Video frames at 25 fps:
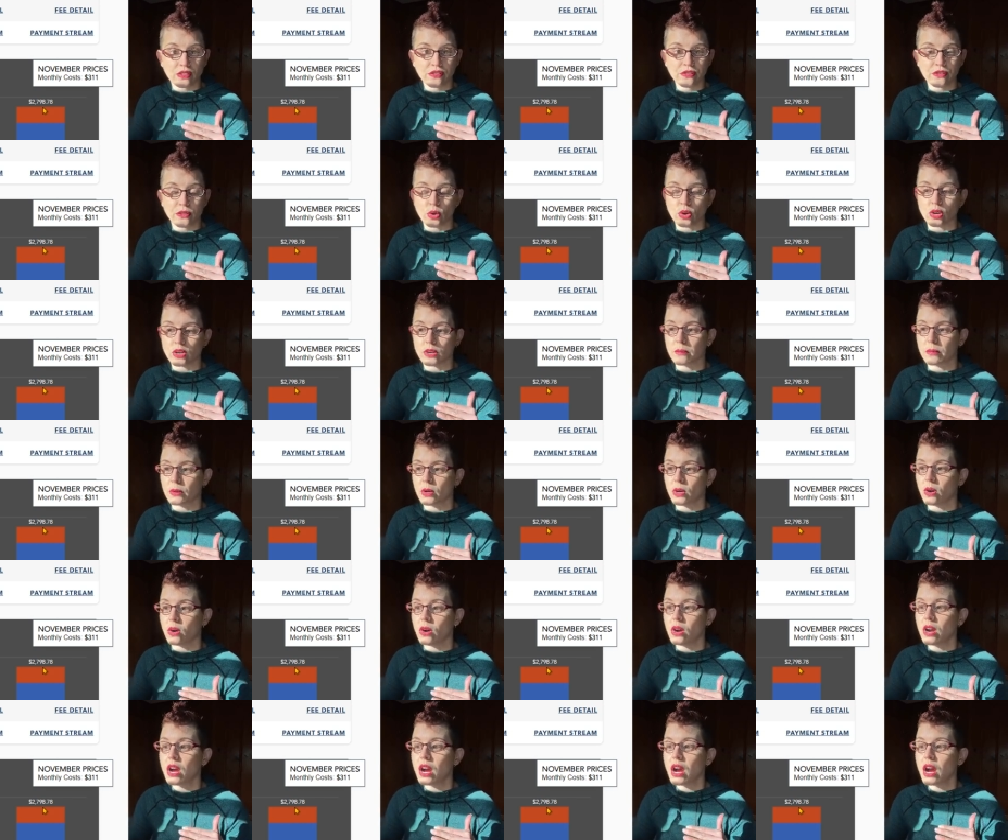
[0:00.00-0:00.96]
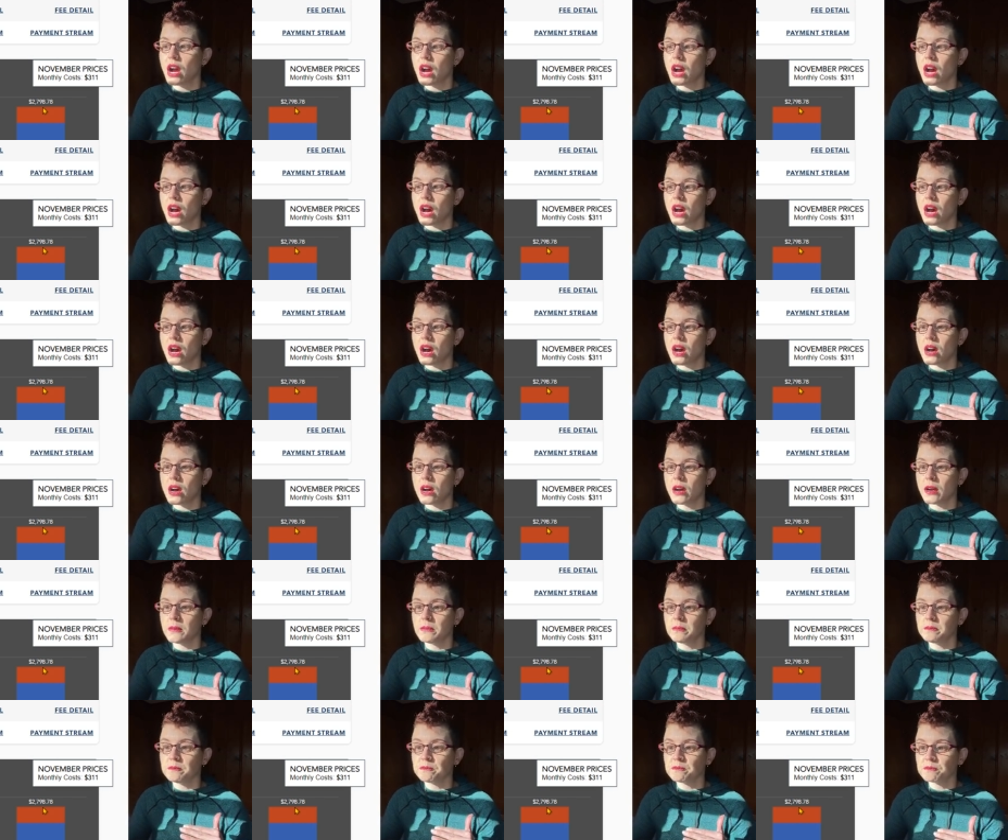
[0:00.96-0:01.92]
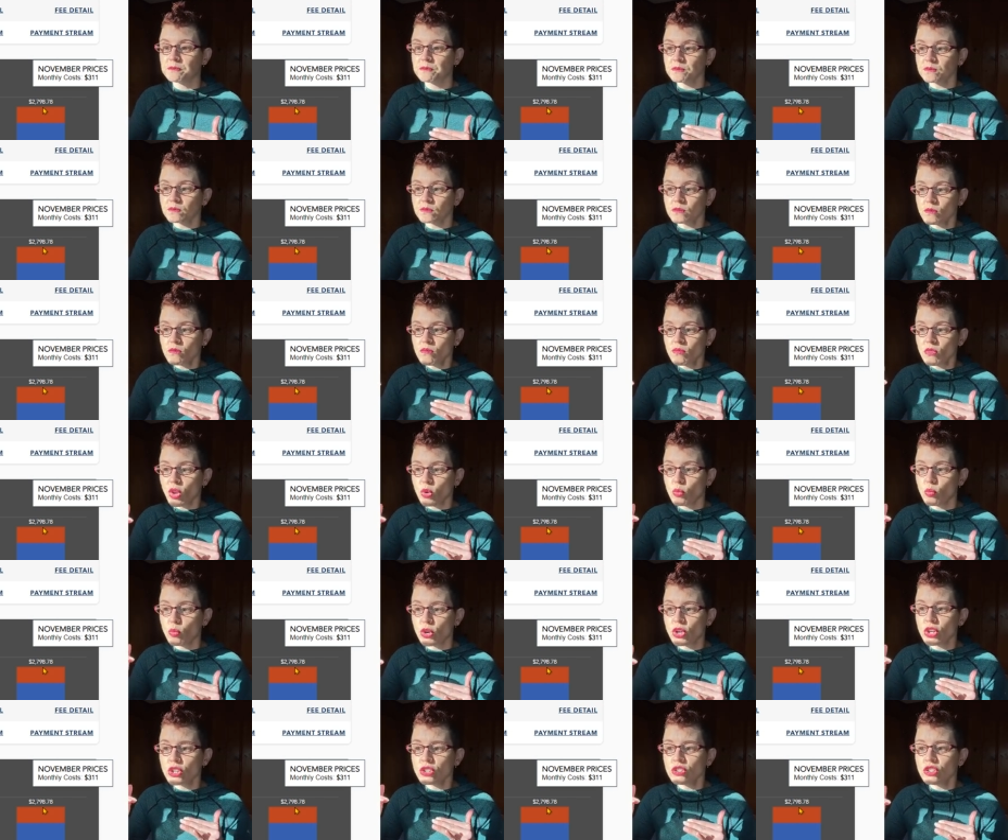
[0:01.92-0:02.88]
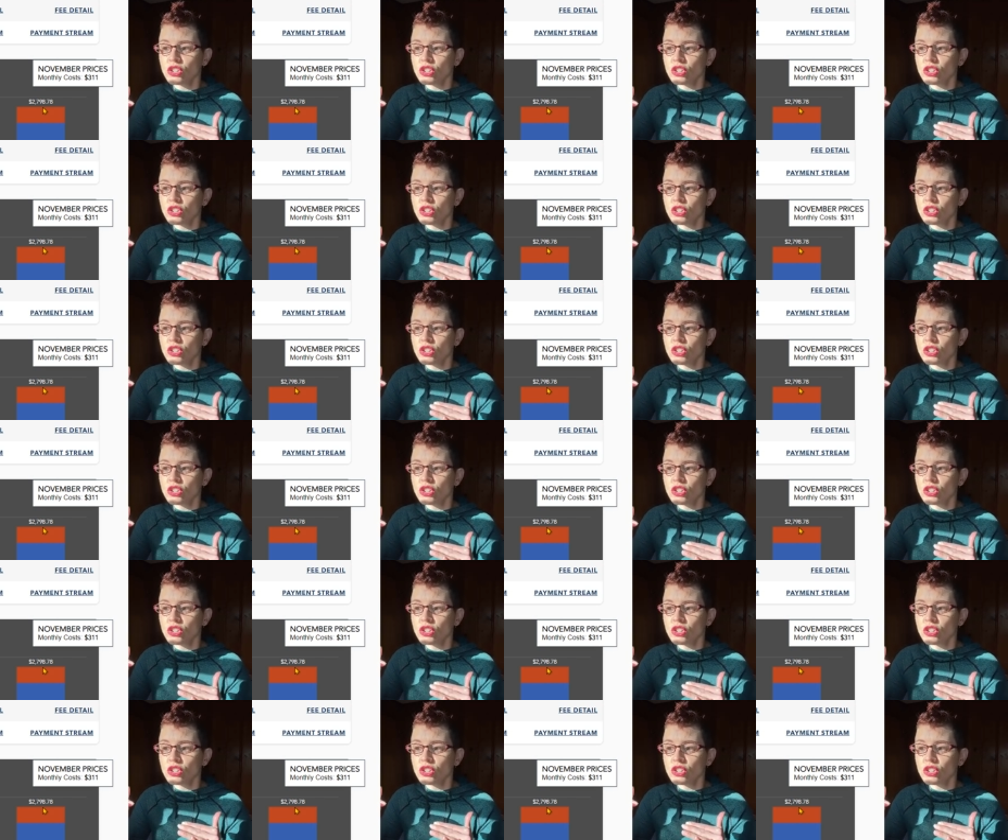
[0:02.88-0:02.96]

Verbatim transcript: affordable. Um, we're